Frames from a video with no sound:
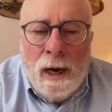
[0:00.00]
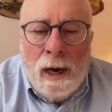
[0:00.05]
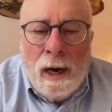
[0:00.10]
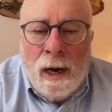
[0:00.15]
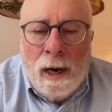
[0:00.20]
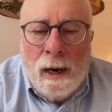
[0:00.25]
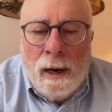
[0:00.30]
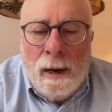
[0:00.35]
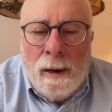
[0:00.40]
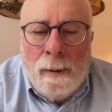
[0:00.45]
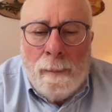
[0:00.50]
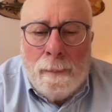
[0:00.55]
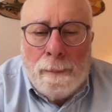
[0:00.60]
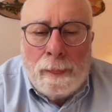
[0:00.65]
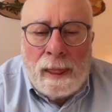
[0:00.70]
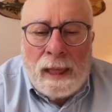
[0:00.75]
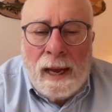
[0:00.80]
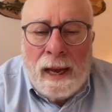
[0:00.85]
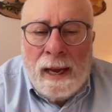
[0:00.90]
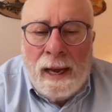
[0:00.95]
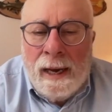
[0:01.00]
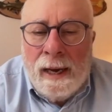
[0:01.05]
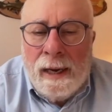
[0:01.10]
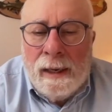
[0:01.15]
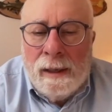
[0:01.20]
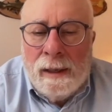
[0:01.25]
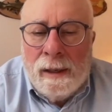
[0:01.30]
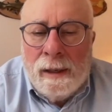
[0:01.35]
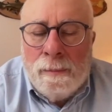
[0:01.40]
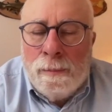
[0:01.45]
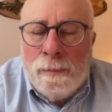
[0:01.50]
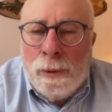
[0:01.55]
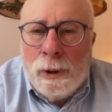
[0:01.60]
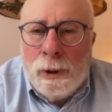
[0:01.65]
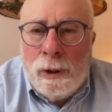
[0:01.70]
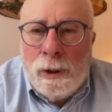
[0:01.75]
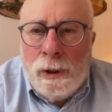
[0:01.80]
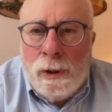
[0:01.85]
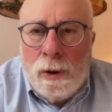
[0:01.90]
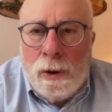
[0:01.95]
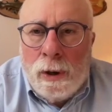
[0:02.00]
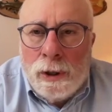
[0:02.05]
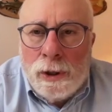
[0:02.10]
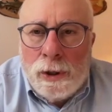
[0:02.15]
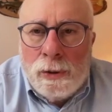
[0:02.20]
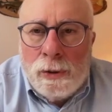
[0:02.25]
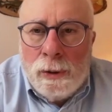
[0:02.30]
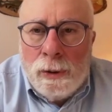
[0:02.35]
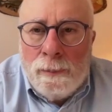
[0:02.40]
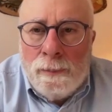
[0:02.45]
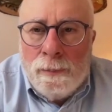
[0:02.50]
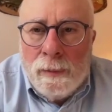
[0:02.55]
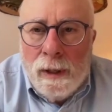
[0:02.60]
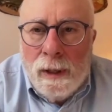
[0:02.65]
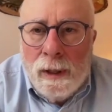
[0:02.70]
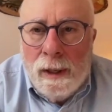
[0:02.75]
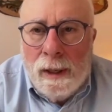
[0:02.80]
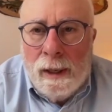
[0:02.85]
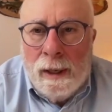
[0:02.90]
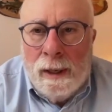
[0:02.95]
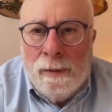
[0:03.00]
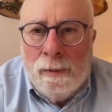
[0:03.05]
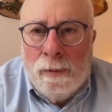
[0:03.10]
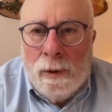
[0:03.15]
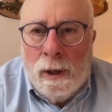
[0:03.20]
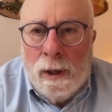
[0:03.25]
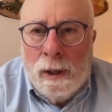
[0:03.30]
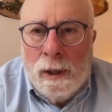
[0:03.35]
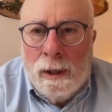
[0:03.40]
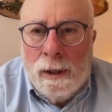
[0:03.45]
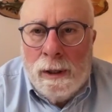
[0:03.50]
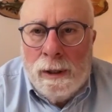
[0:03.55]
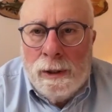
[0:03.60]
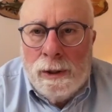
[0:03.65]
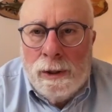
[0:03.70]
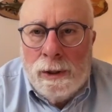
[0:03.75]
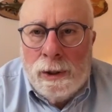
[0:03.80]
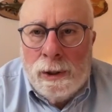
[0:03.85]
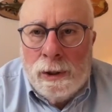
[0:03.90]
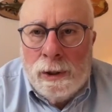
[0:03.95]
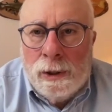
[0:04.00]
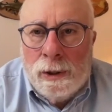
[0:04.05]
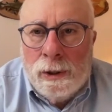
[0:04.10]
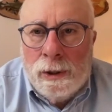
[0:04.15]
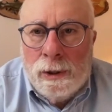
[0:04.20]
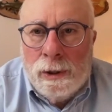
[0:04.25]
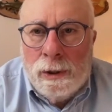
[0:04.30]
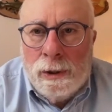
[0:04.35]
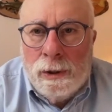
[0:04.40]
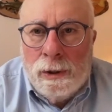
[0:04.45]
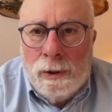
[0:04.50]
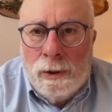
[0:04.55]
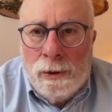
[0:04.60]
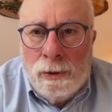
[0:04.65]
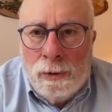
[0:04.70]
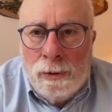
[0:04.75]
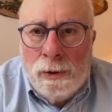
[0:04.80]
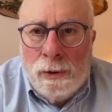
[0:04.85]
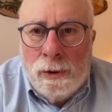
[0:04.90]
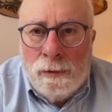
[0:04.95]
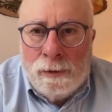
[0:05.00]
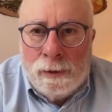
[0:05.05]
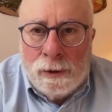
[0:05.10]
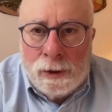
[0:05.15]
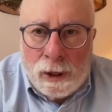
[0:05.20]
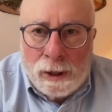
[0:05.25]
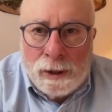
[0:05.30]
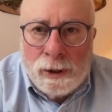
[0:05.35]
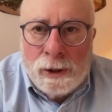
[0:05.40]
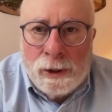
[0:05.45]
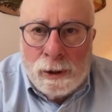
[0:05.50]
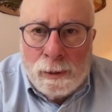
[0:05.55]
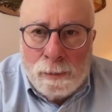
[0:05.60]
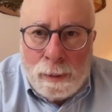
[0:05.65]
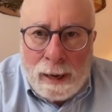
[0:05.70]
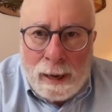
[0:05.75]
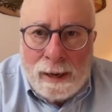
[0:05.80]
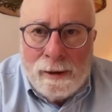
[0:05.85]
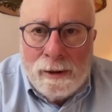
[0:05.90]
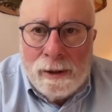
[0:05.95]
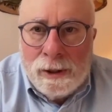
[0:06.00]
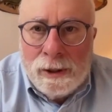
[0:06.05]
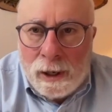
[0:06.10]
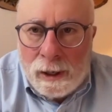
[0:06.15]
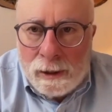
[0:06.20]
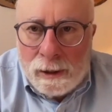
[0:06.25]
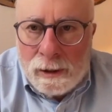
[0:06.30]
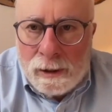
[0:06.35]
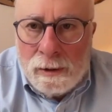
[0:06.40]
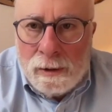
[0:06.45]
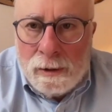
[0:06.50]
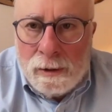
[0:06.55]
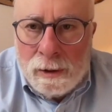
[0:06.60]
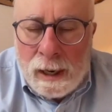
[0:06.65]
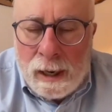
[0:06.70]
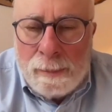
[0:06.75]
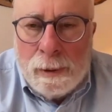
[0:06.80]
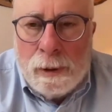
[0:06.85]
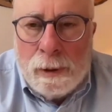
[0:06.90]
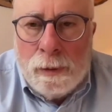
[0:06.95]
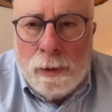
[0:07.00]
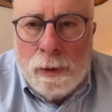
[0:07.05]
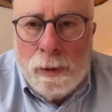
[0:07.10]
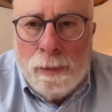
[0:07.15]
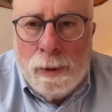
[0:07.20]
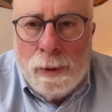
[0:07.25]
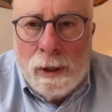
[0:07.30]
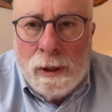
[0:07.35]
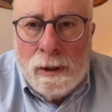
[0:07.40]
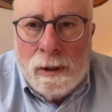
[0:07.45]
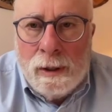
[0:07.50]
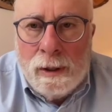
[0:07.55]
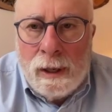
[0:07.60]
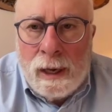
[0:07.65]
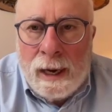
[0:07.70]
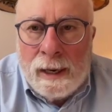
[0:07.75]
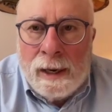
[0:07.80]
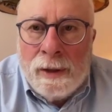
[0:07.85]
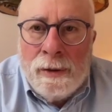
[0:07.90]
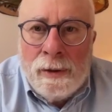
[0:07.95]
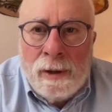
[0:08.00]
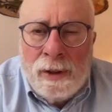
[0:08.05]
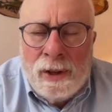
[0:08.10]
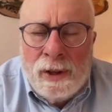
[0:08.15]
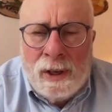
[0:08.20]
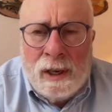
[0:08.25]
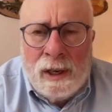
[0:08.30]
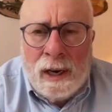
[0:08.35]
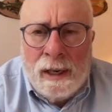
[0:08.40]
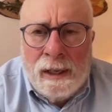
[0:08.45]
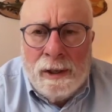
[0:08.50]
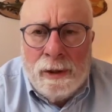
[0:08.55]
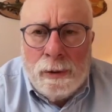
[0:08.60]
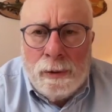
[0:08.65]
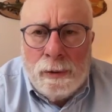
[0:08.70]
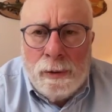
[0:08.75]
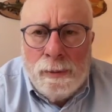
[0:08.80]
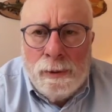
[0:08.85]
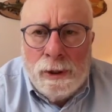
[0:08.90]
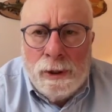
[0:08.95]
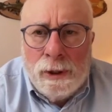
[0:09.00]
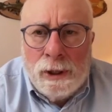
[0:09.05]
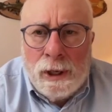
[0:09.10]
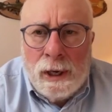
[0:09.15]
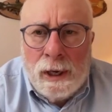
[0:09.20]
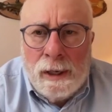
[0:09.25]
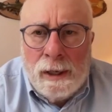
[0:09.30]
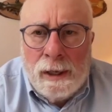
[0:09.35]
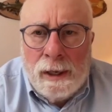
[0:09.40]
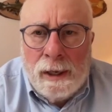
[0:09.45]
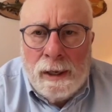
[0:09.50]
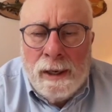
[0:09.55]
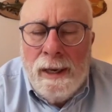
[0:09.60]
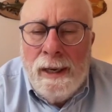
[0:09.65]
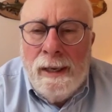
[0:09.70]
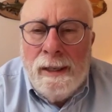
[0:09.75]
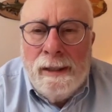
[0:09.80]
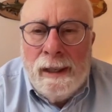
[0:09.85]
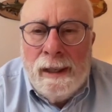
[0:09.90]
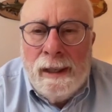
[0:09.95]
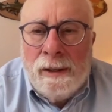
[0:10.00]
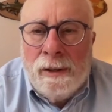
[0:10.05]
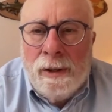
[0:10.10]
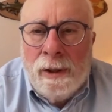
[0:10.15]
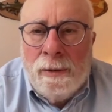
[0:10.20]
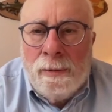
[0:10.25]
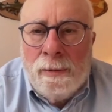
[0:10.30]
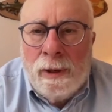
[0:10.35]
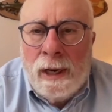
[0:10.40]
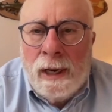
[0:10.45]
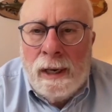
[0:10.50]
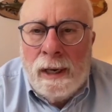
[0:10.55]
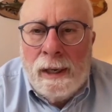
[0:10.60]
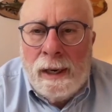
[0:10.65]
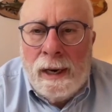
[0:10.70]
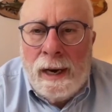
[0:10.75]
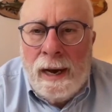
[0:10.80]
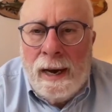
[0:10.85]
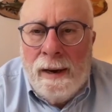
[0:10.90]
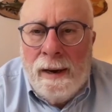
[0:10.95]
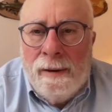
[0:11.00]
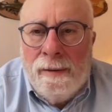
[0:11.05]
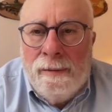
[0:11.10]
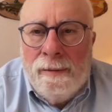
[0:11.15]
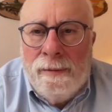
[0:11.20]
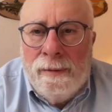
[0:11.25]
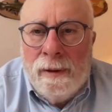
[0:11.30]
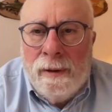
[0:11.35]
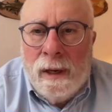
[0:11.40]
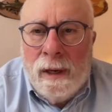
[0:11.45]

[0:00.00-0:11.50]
And in Berkeley Law School, it was the Students for Justice in Palestine type of group that got I think 9 other groups to sign on. Not only are we not going to have